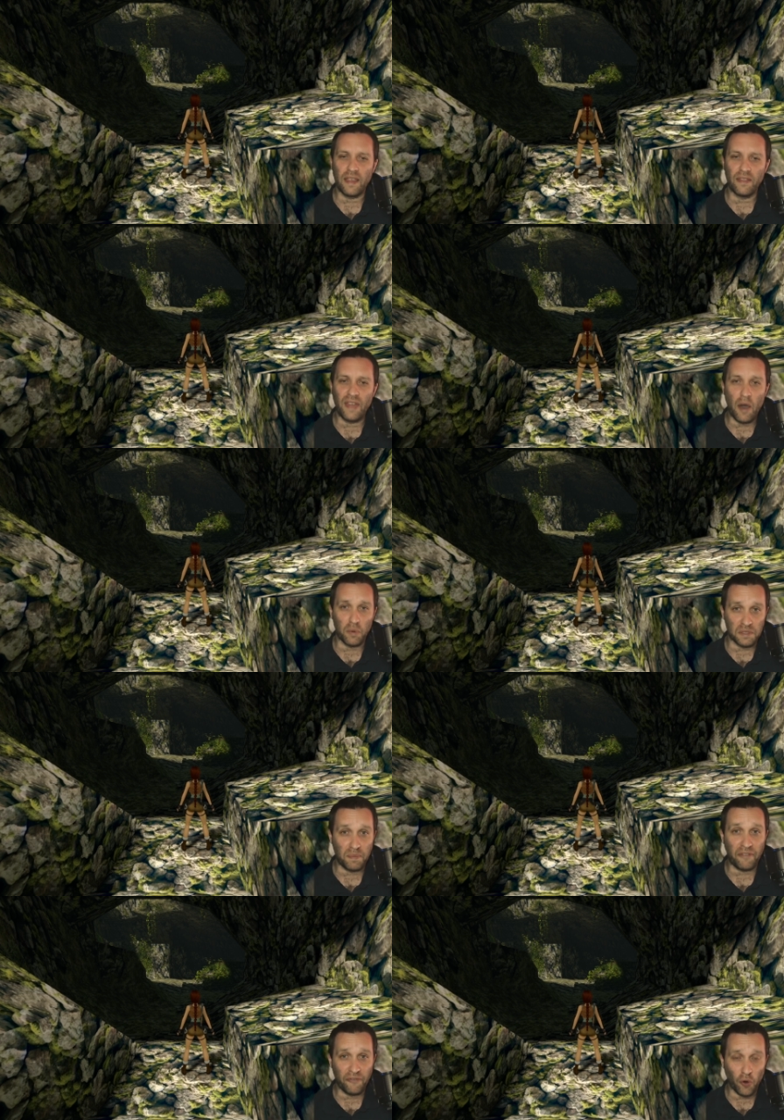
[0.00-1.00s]
that was
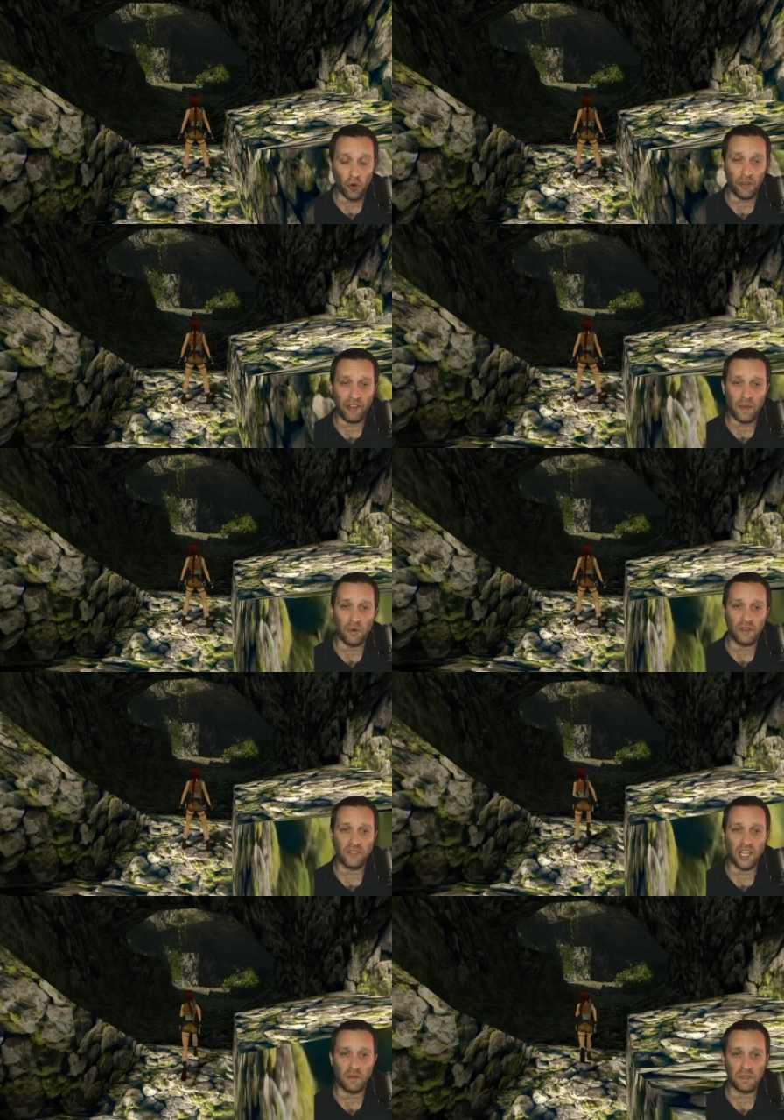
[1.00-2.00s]
before the Great Wall of
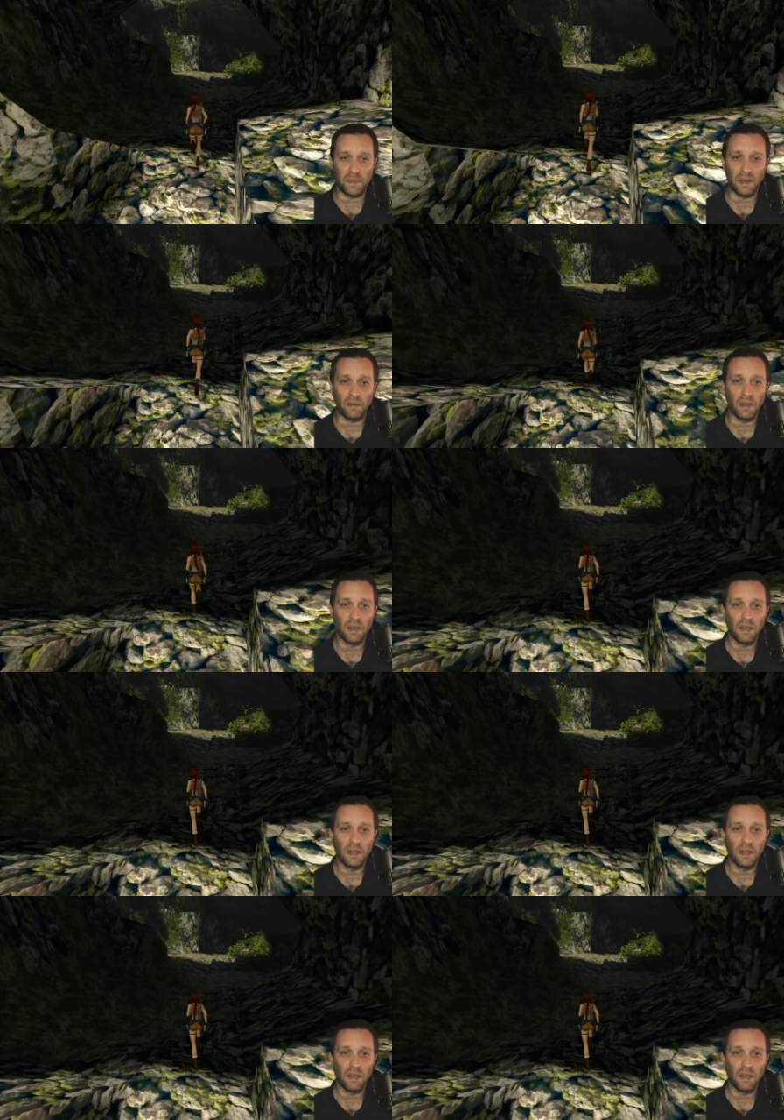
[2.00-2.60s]
China was built.